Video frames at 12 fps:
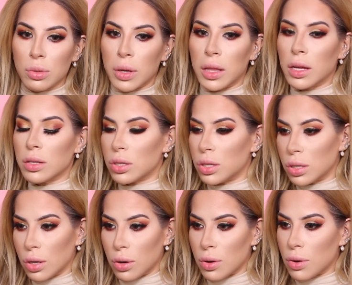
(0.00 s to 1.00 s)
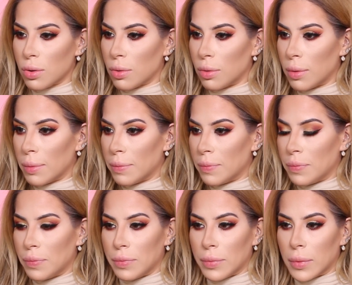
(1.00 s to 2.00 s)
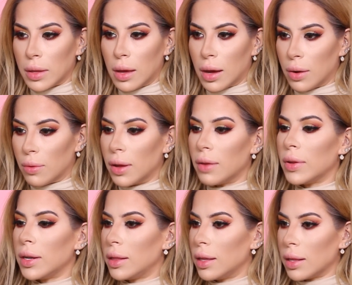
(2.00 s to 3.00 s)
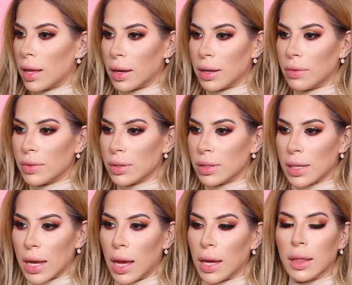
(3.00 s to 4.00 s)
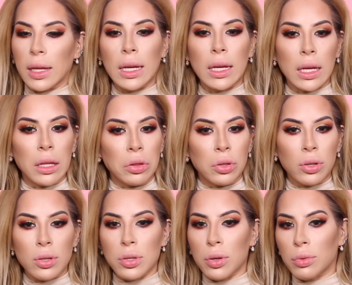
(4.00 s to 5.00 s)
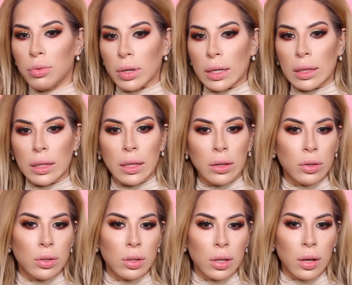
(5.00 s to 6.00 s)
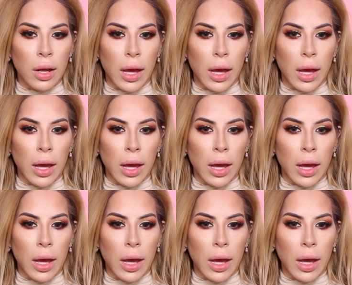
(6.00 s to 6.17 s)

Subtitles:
with it. So yeah, I don't have anything negative to say. Like, it looks really good